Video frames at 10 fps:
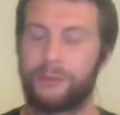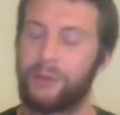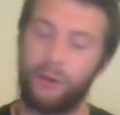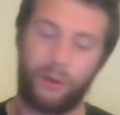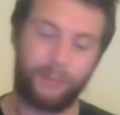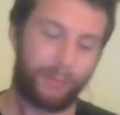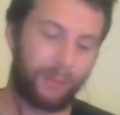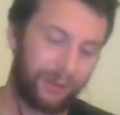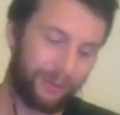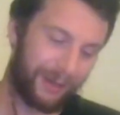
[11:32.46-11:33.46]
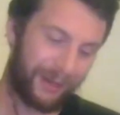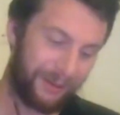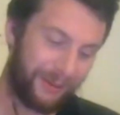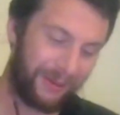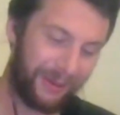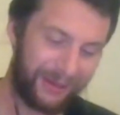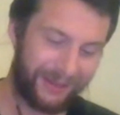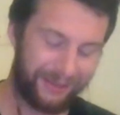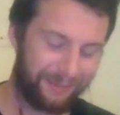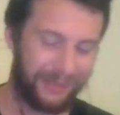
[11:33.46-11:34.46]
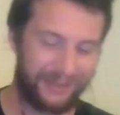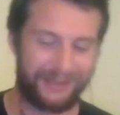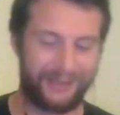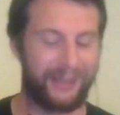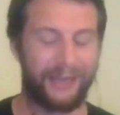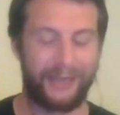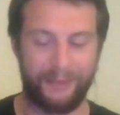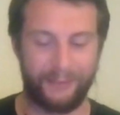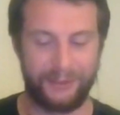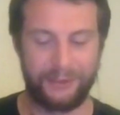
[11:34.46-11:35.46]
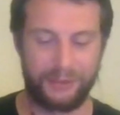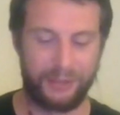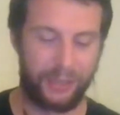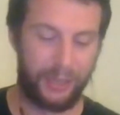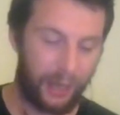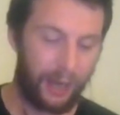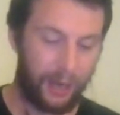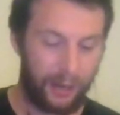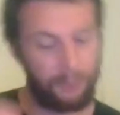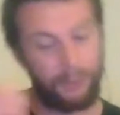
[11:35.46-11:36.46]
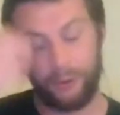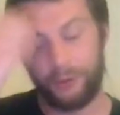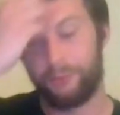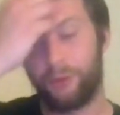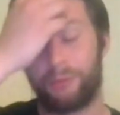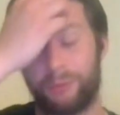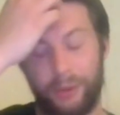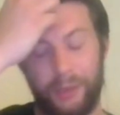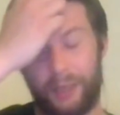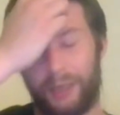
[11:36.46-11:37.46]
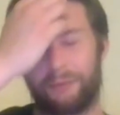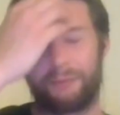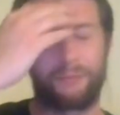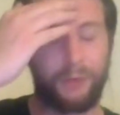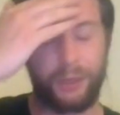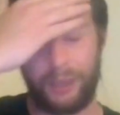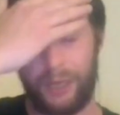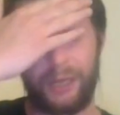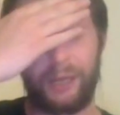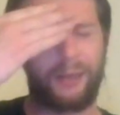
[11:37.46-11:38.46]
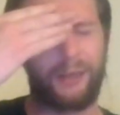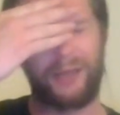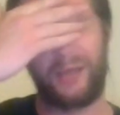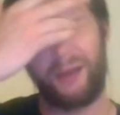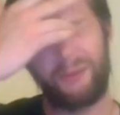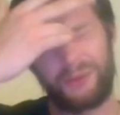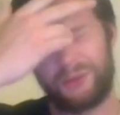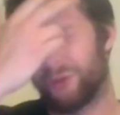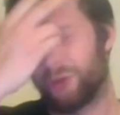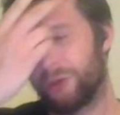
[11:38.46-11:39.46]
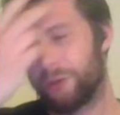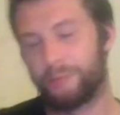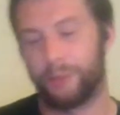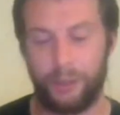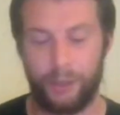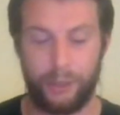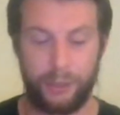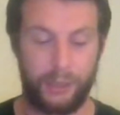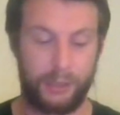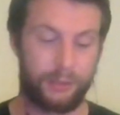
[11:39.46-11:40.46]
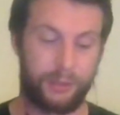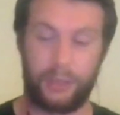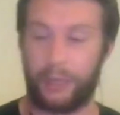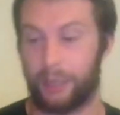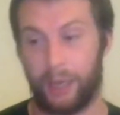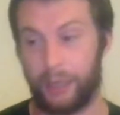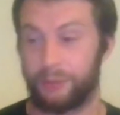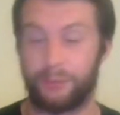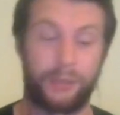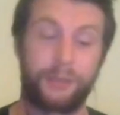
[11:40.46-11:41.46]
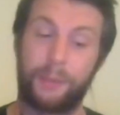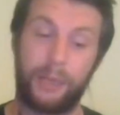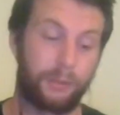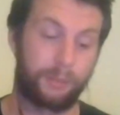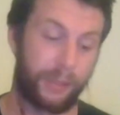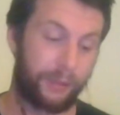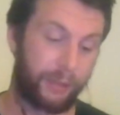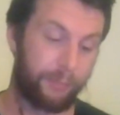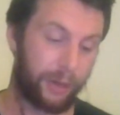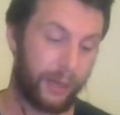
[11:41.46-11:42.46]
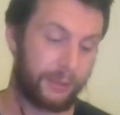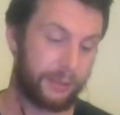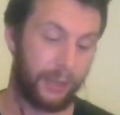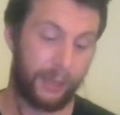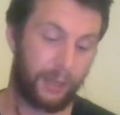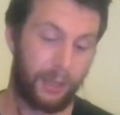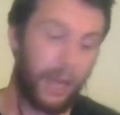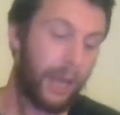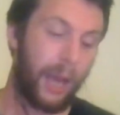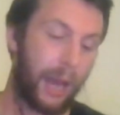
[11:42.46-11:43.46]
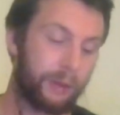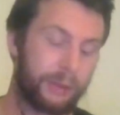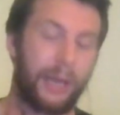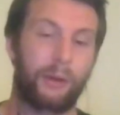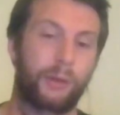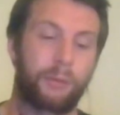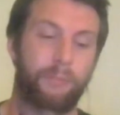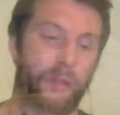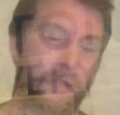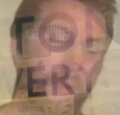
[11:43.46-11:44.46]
was no Omnipolo when I worked at Buxton. Like, we were a small brewery, like really, and I was super young in the industry, and like I just wanted to make good beer and impress. Like, I was arrogant, but in the